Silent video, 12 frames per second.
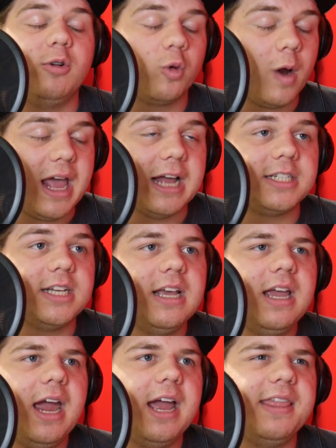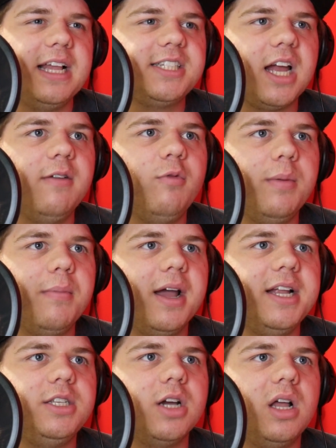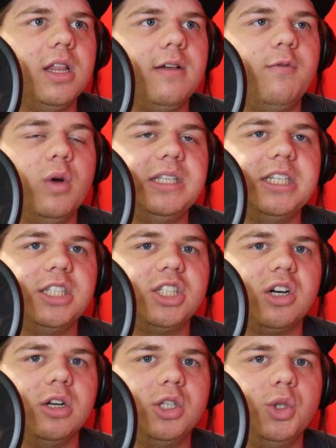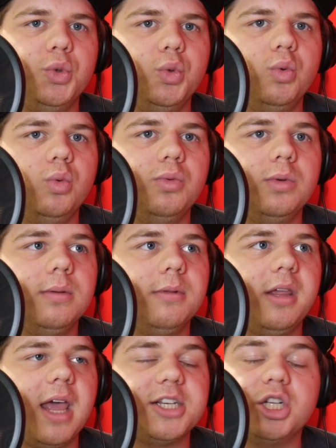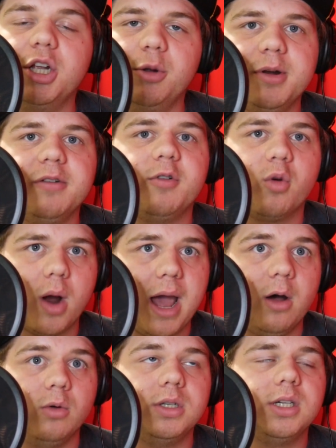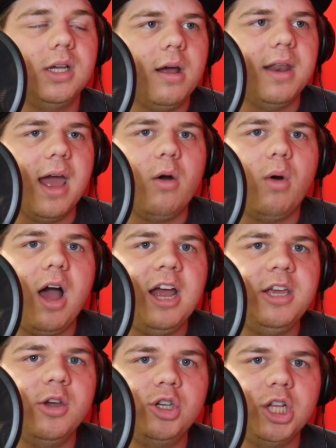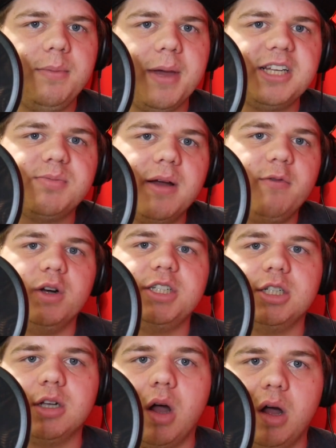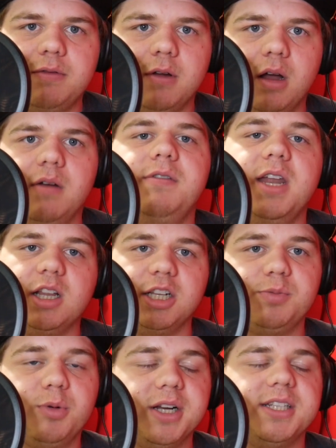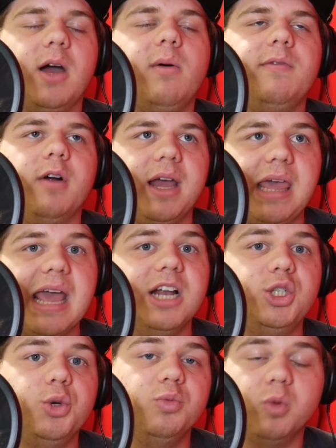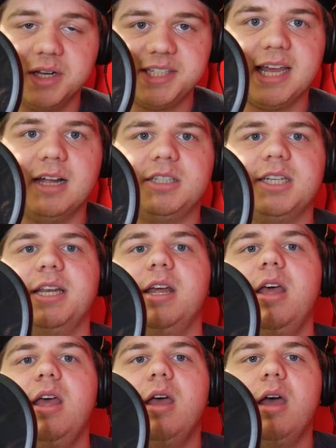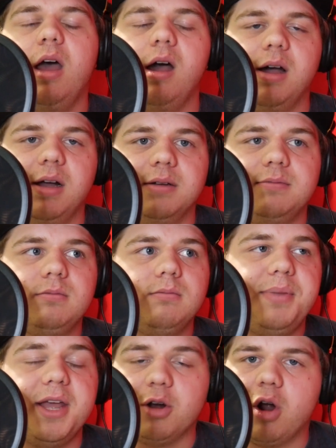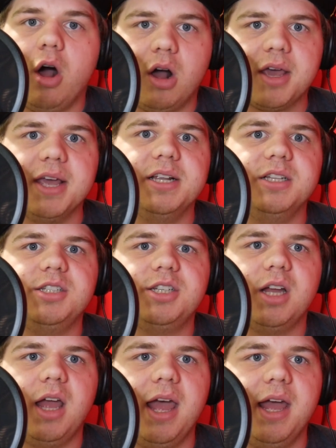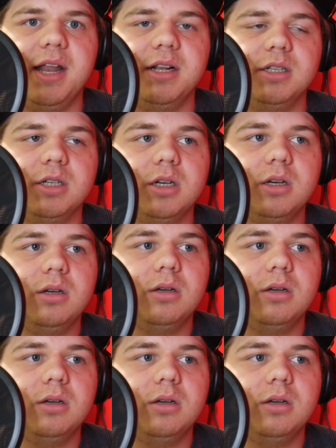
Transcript: Grant. And that's kind of when my Dalek voices started to catch a little bit of ground. Now, I usually base my voices off of Nicholas Briggs. However, I can do Roy Skelton, uh, Peter Hawkins, and